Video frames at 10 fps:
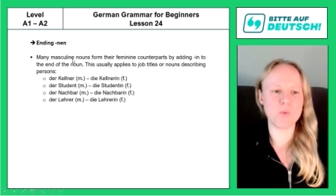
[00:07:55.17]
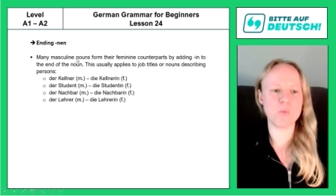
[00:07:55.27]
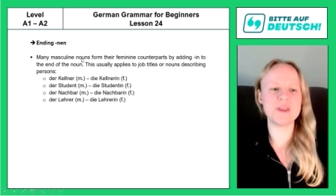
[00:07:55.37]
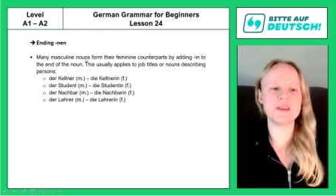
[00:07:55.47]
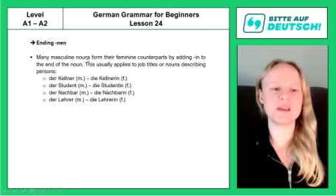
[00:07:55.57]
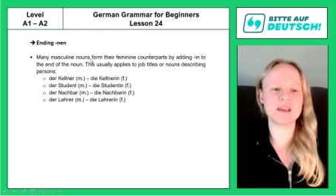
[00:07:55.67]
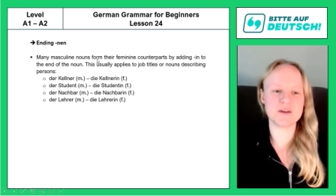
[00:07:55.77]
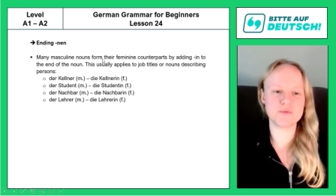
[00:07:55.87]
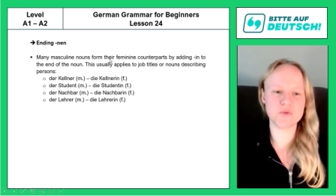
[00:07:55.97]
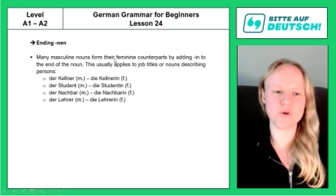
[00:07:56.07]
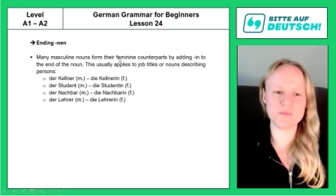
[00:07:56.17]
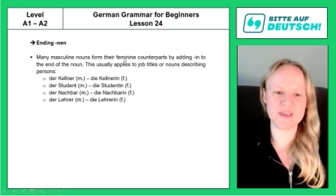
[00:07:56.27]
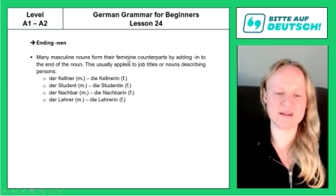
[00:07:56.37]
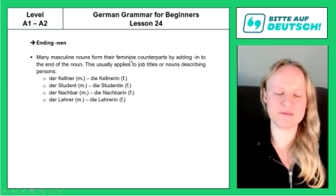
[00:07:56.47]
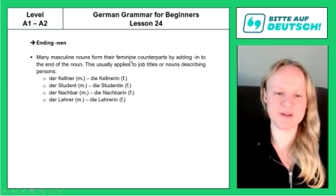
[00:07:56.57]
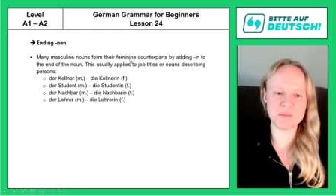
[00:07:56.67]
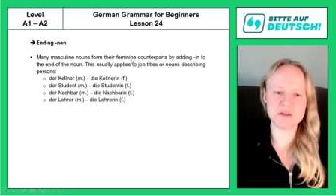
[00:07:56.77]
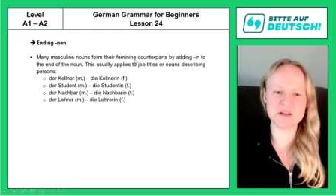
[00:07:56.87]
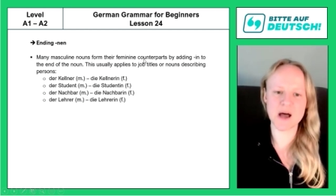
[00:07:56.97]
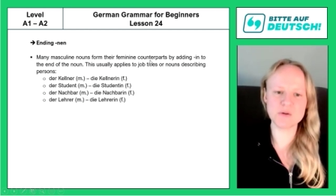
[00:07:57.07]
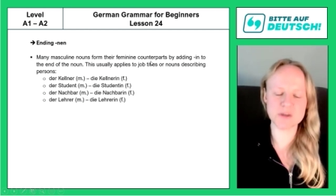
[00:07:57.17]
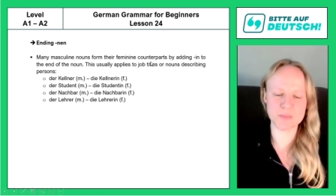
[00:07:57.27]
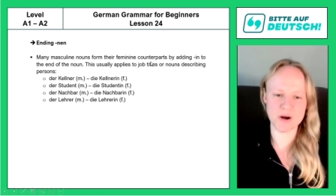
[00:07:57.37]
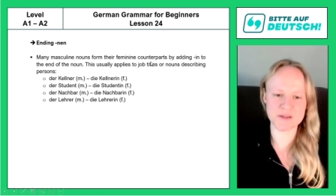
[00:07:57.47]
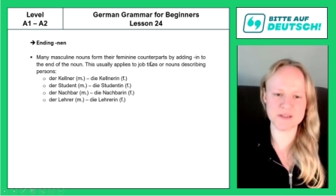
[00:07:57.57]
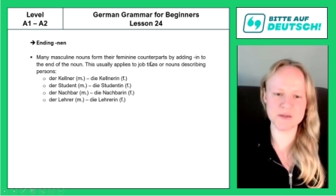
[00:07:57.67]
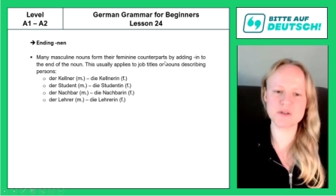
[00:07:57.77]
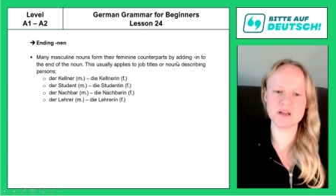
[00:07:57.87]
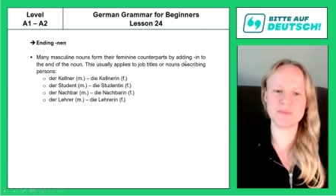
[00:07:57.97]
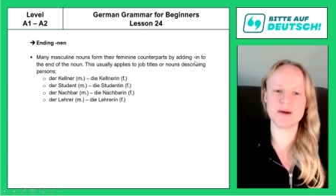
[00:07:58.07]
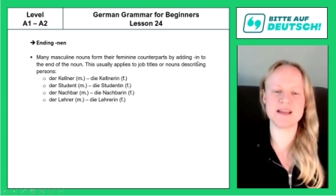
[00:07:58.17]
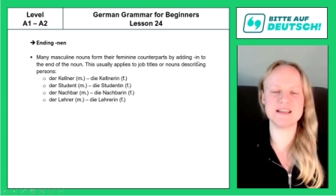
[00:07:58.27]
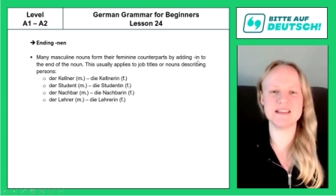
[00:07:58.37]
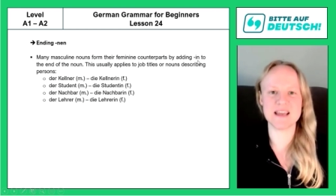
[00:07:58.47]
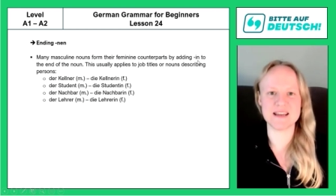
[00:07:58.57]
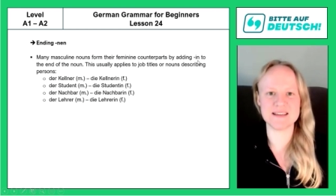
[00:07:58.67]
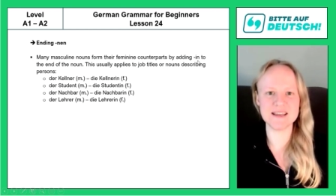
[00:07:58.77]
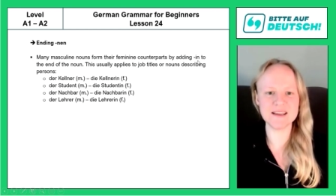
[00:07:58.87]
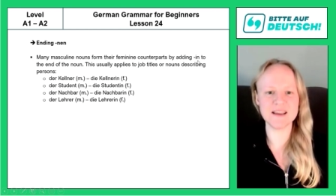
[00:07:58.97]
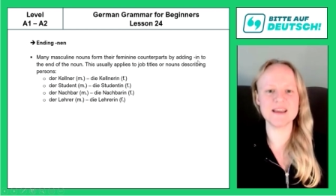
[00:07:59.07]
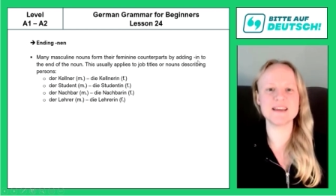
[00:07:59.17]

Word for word: we can form their feminine counterparts, usually by adding the ending